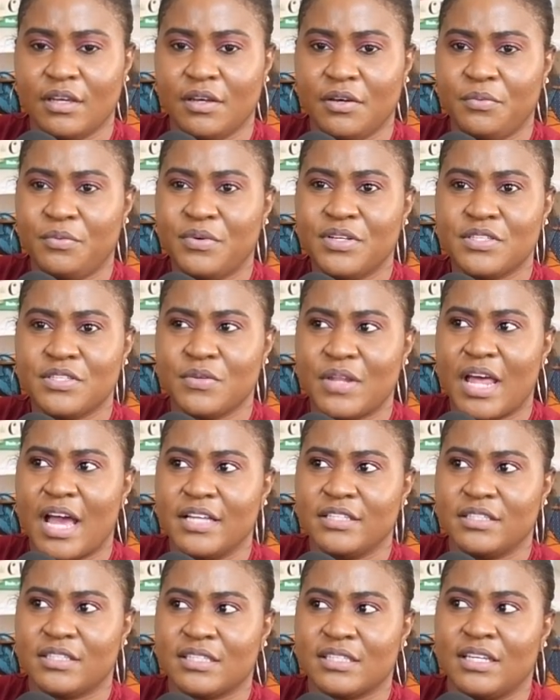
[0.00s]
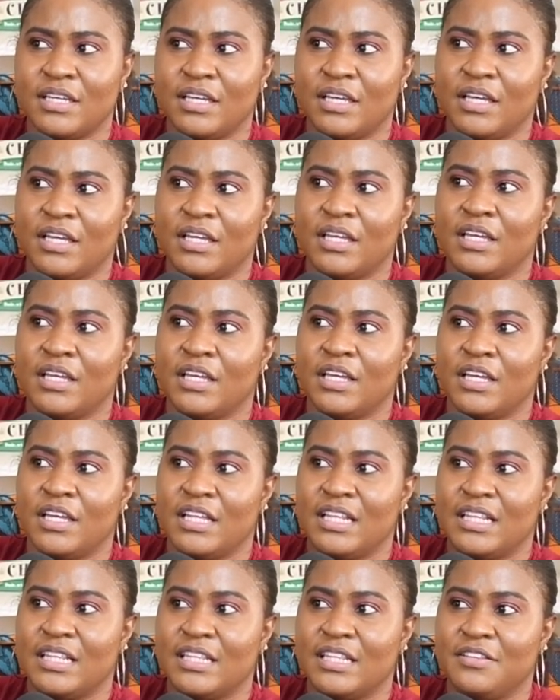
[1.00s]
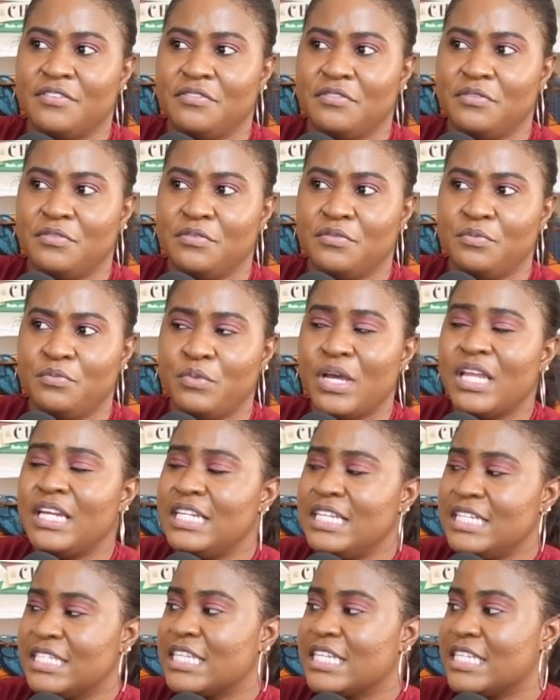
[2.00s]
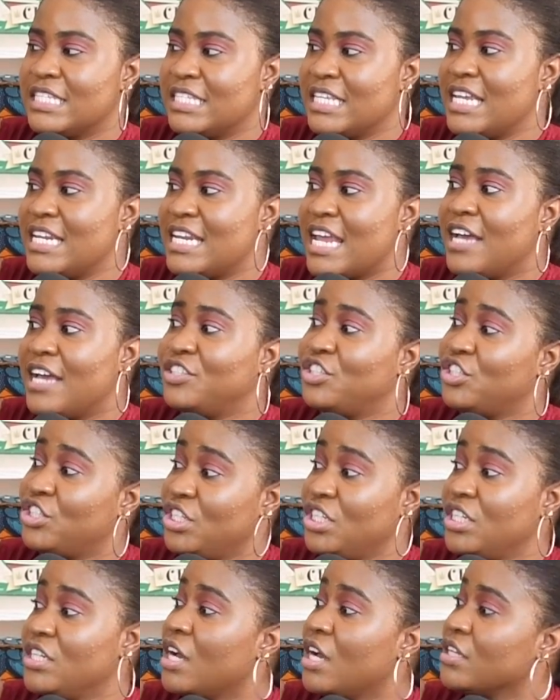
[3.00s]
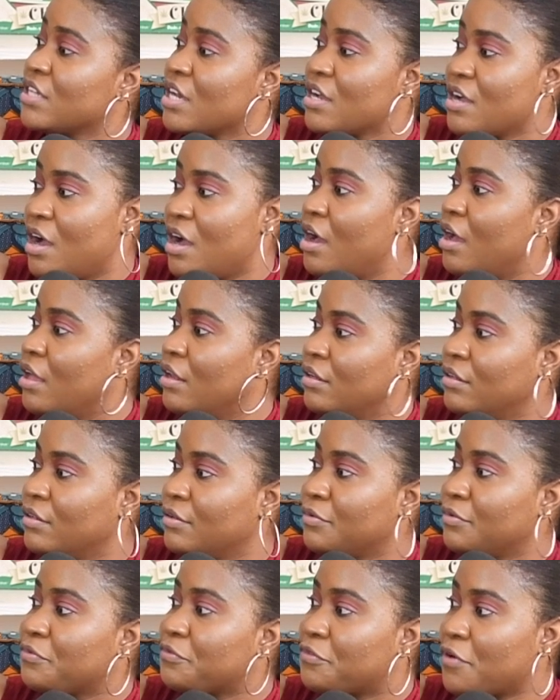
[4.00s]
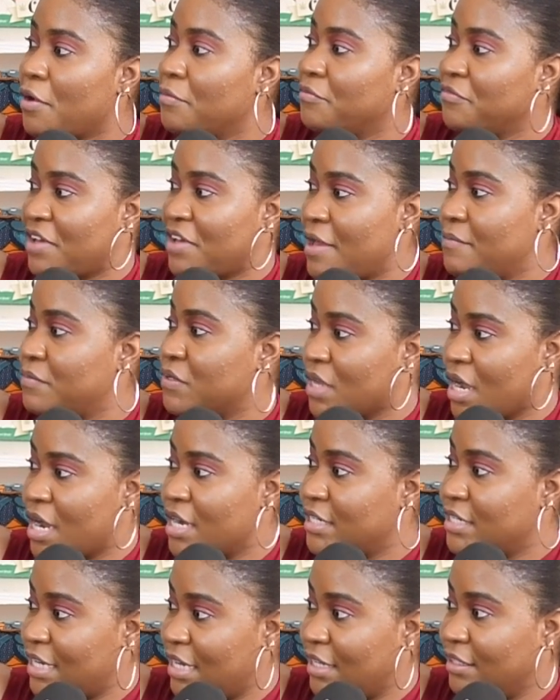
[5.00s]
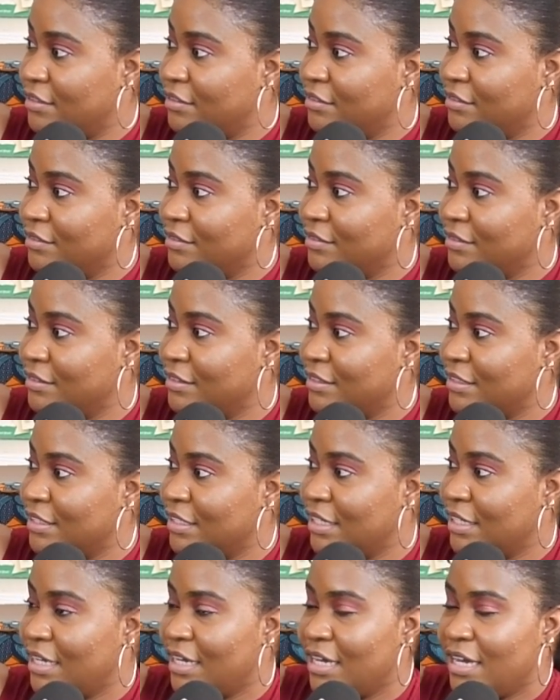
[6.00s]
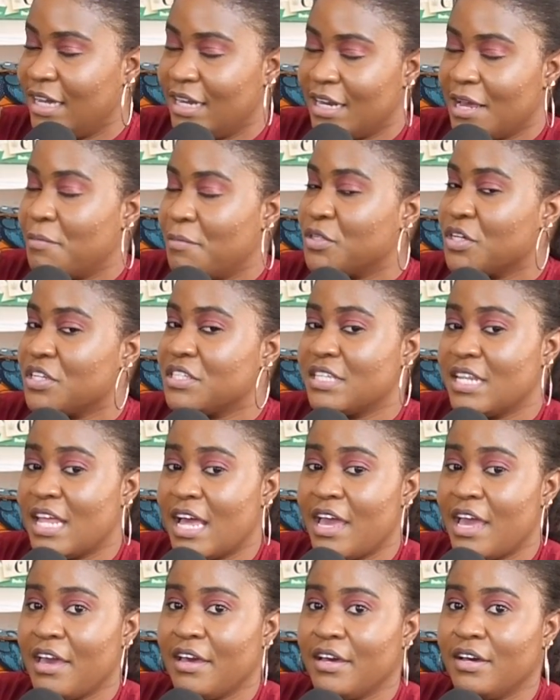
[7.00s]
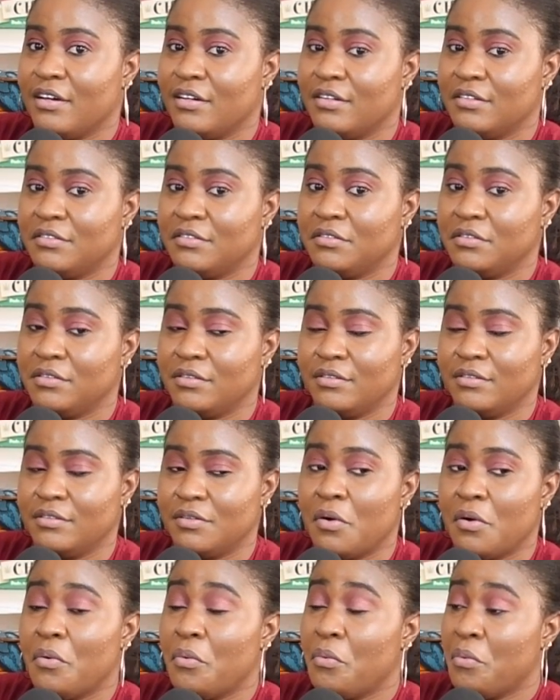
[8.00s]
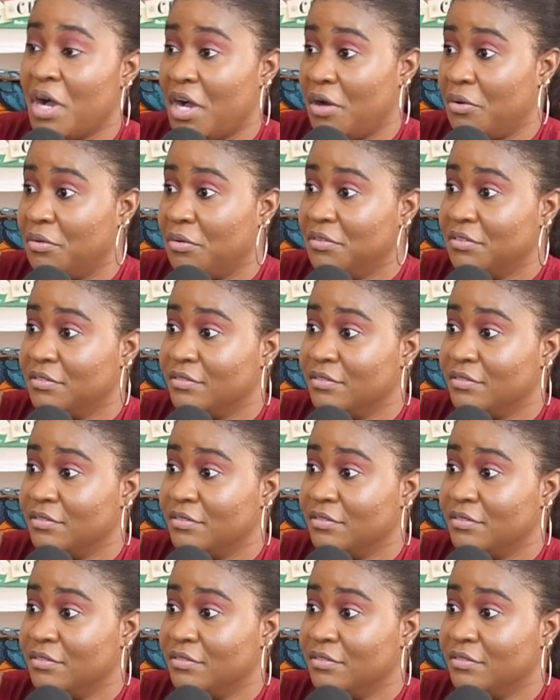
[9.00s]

was that when Lisa said that she got a call from Vybz Kartel, and I'm just like, wow.